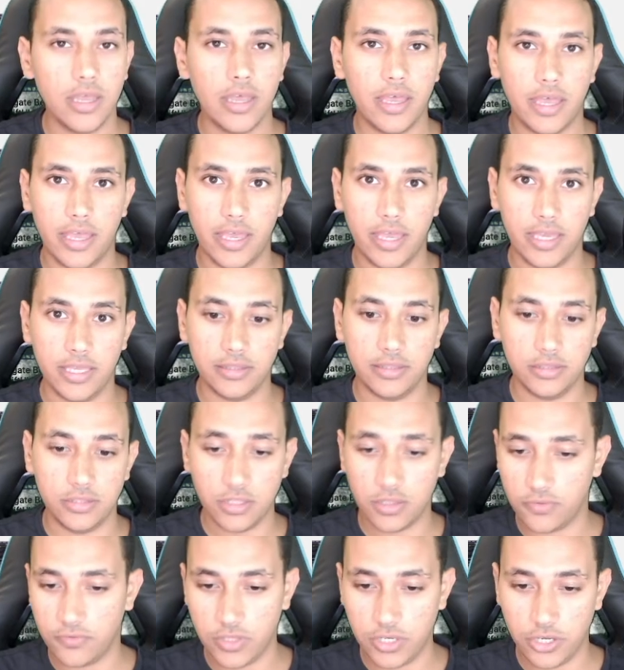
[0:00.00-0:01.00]
And
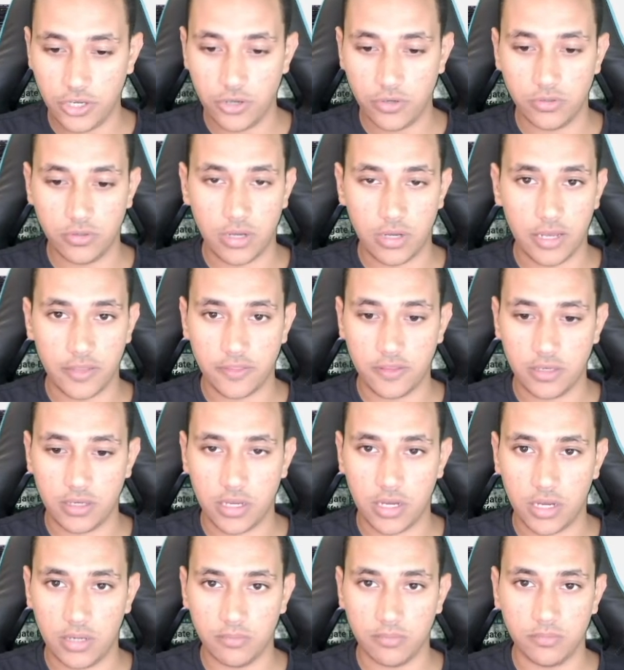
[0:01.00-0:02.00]
this video, I think
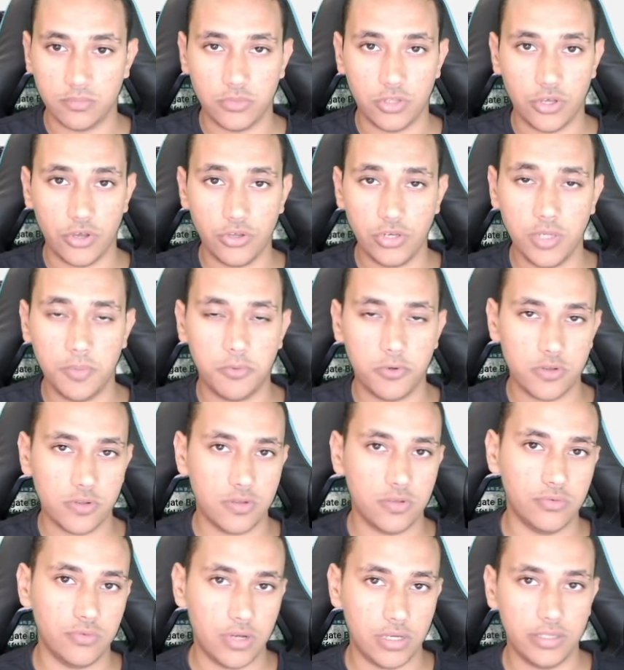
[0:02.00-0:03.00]
I'm the only person
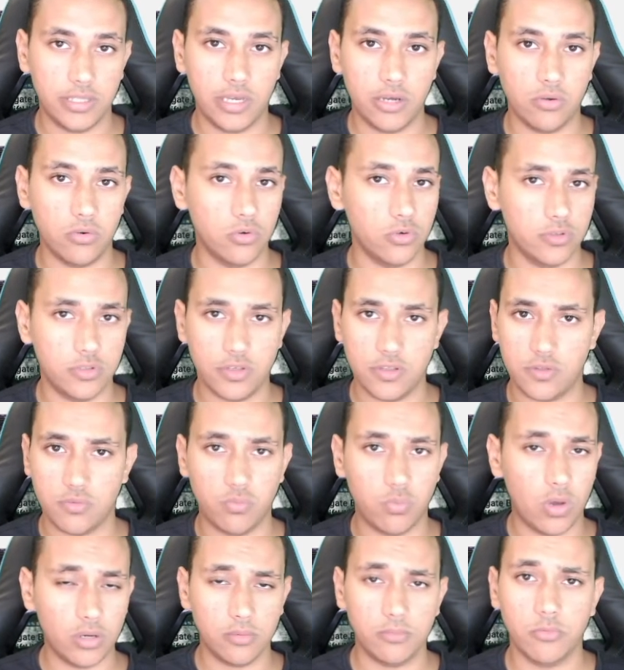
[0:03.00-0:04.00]
right now, or there's
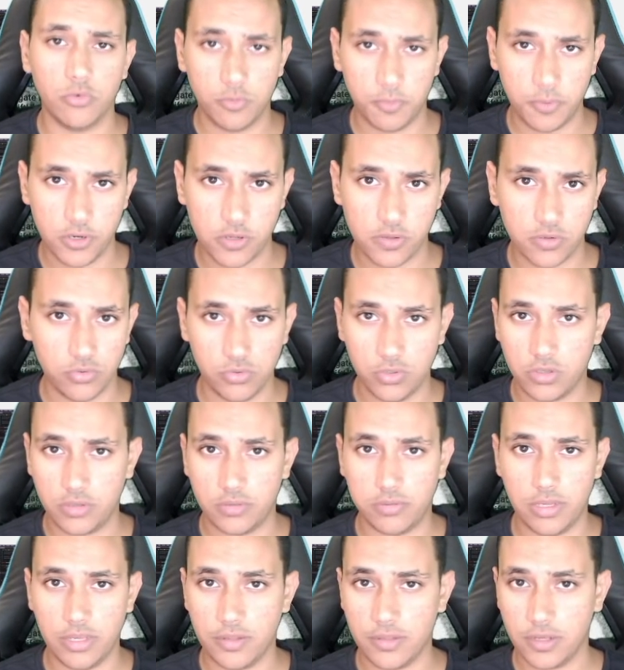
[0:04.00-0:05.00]
one more person who
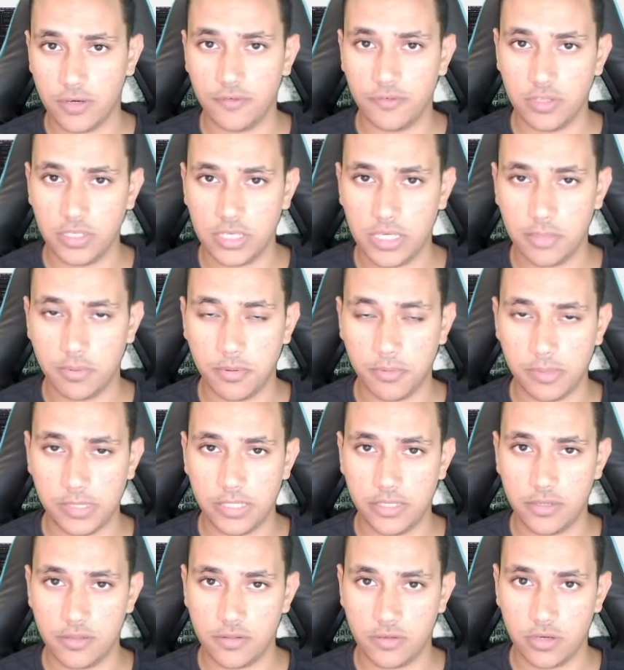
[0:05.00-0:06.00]
explains NFC
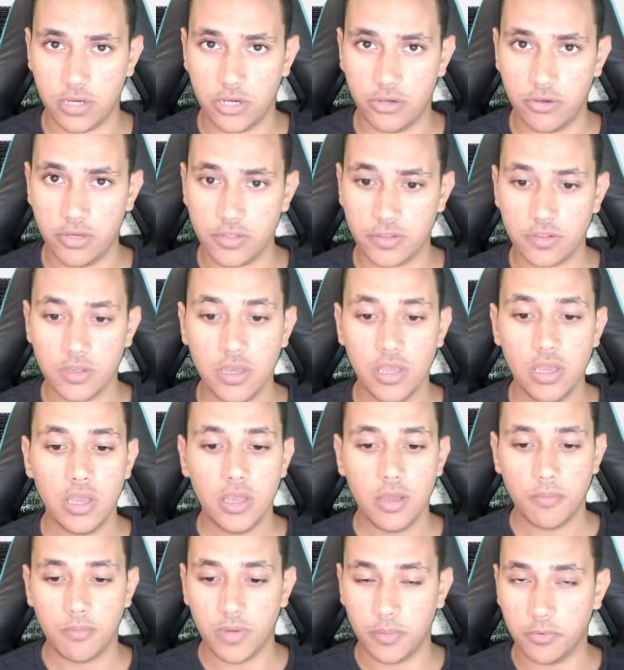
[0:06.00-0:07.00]
capabilities in iOS,
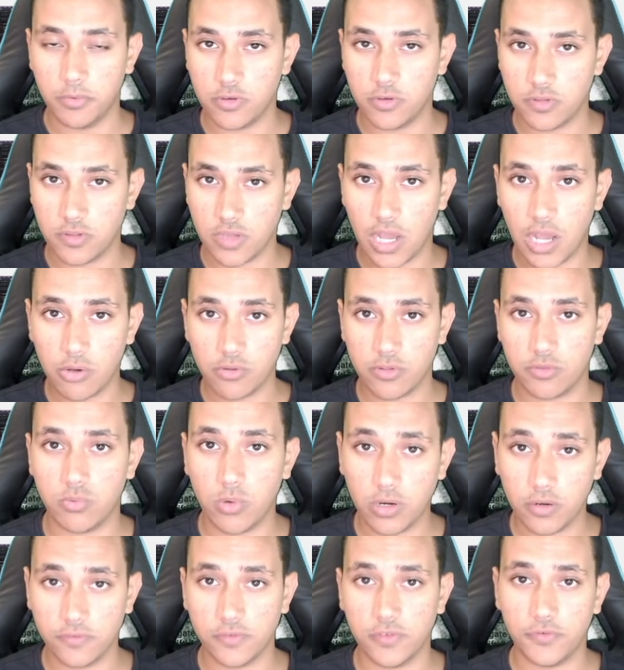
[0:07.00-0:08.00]
but because I was one
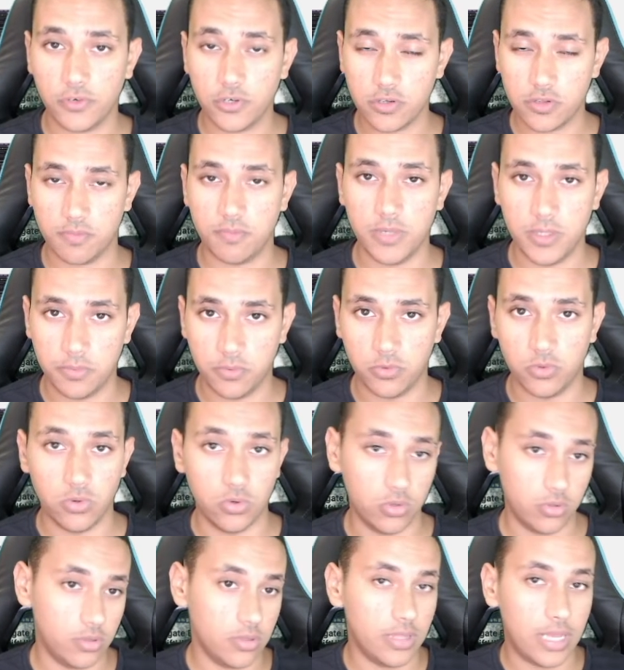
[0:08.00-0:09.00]
of the first people,
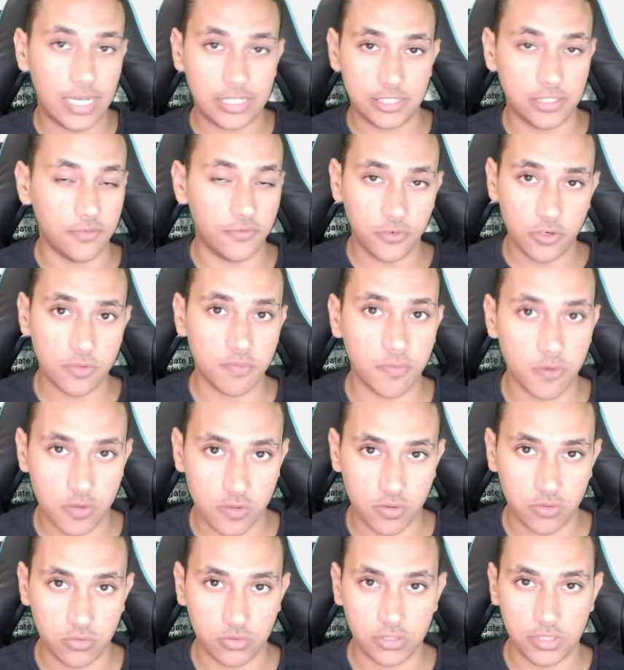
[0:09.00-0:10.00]
or actually the first
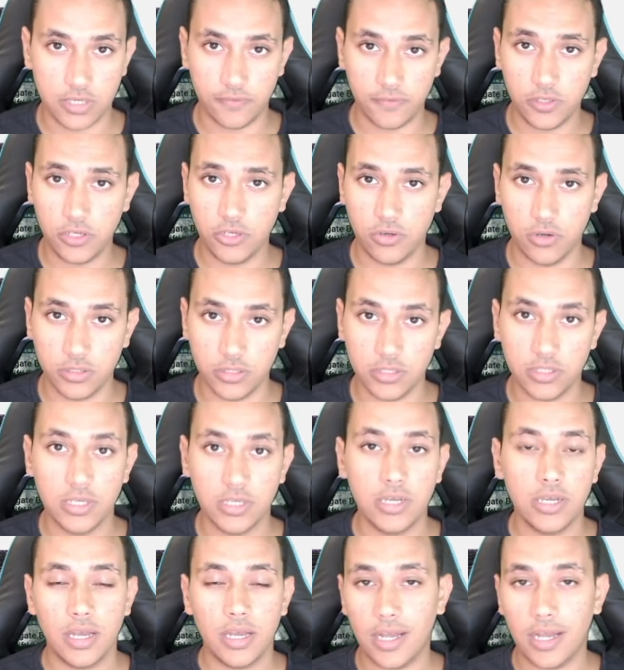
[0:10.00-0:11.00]
person who did a video on it,
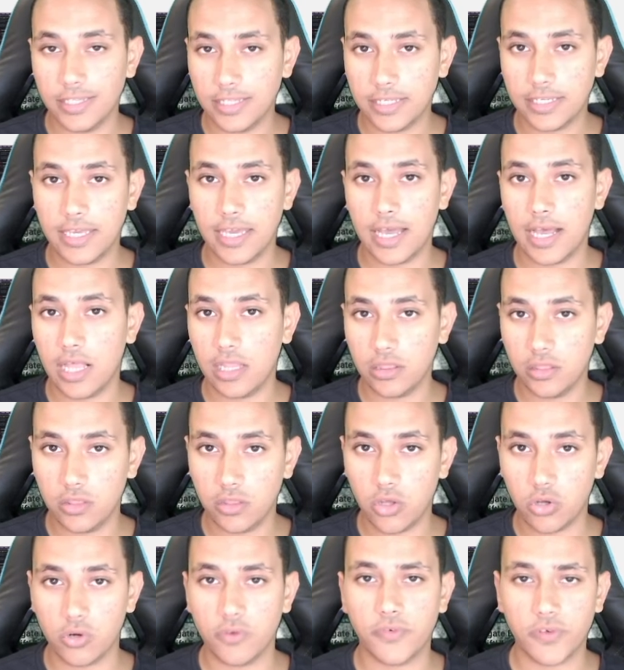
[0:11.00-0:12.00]
I did get a
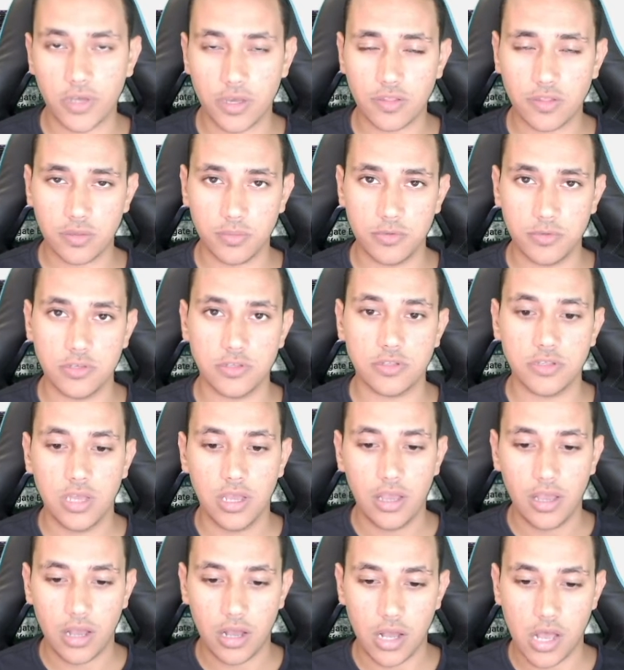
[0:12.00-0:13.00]
lot of customers
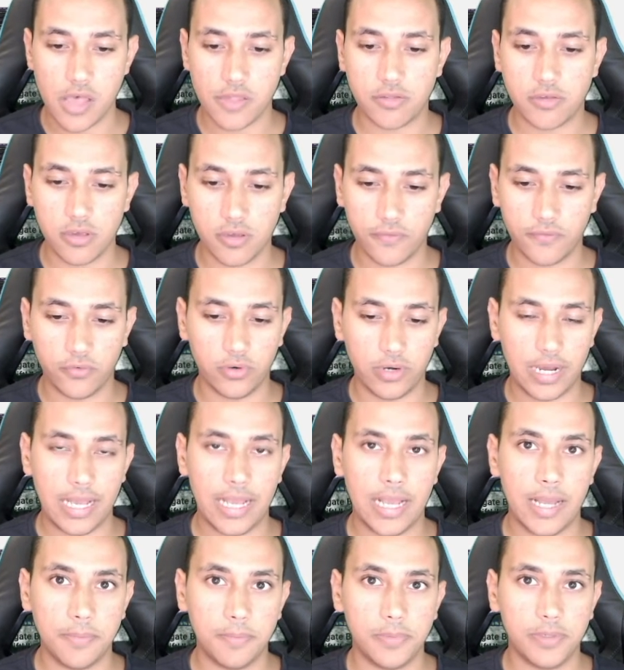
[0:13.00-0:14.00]
asking for
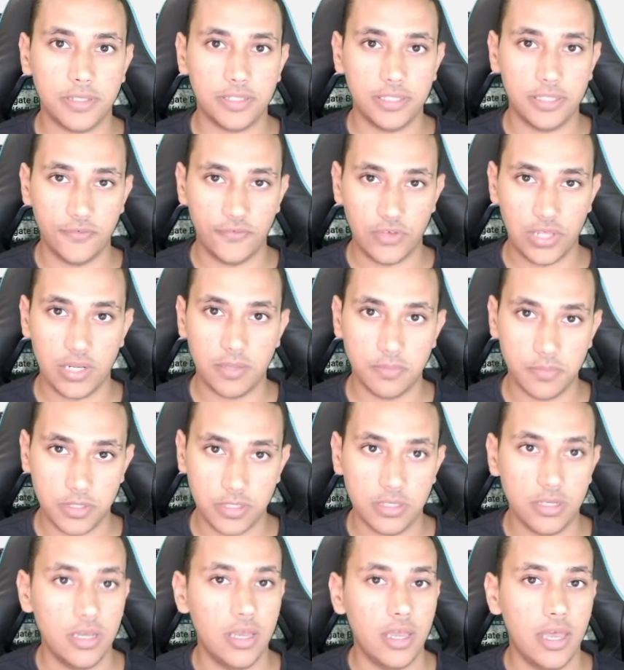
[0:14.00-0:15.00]
app development
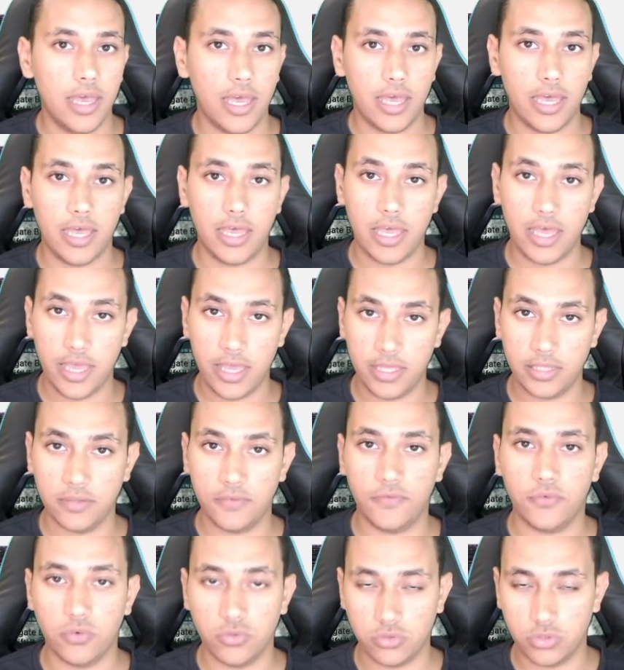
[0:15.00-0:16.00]
and
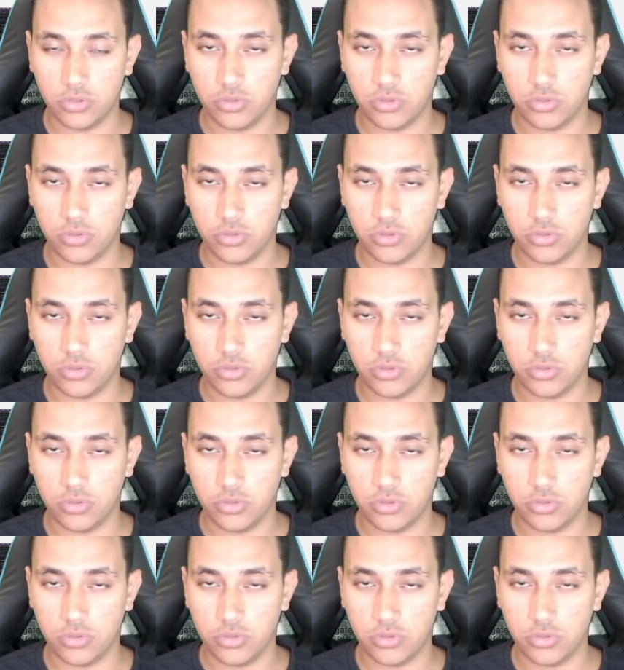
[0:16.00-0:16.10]
for